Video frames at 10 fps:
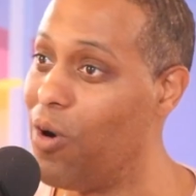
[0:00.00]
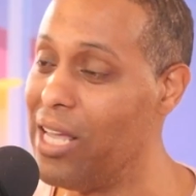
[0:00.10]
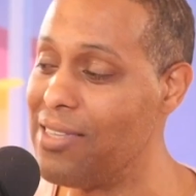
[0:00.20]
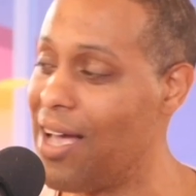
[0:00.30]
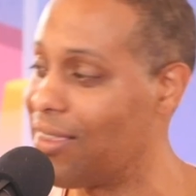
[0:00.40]

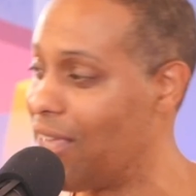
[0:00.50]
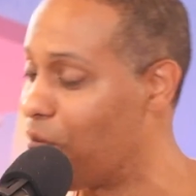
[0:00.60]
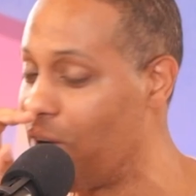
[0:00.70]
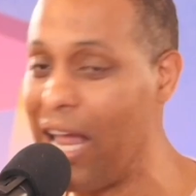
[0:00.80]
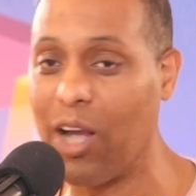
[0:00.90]
when he's out there
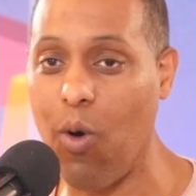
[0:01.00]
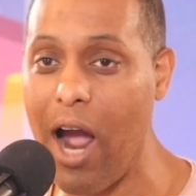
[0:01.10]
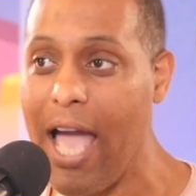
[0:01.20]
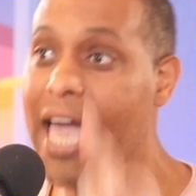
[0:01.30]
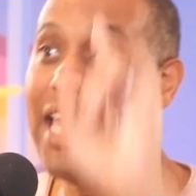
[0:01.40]
in front of that
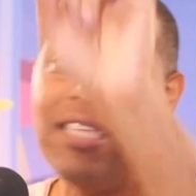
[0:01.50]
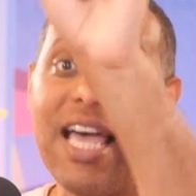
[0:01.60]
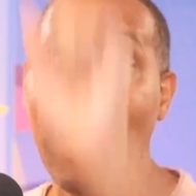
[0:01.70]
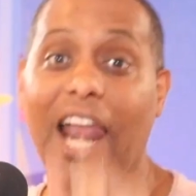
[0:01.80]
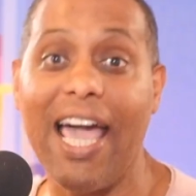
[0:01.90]
choir, he
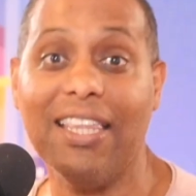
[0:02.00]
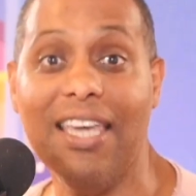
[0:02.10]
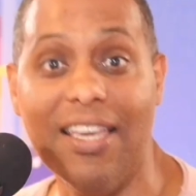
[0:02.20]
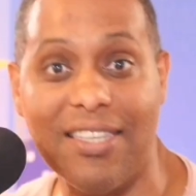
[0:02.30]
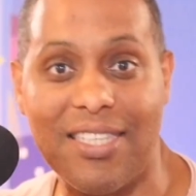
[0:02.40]
sound like
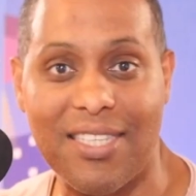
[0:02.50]
this.